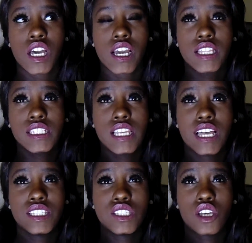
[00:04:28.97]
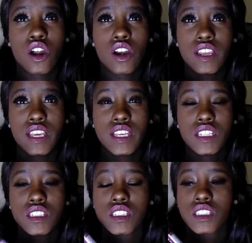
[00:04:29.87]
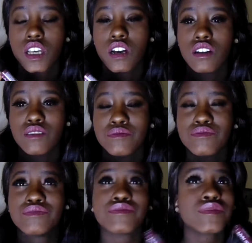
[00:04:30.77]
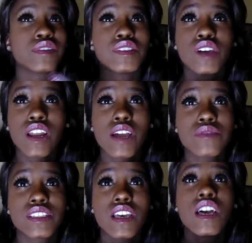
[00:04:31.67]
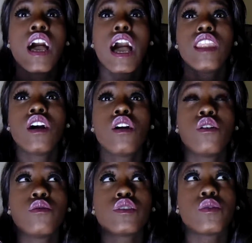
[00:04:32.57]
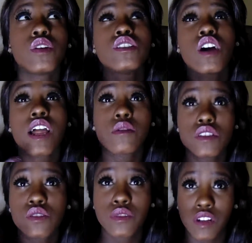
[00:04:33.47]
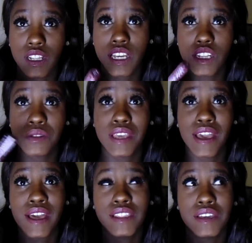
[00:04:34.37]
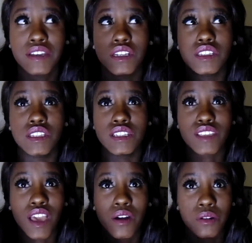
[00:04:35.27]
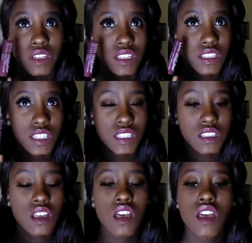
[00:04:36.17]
I got this at Target. So you Target have a set. I know the one Target I went to in Orlando, they had like a discount on like these.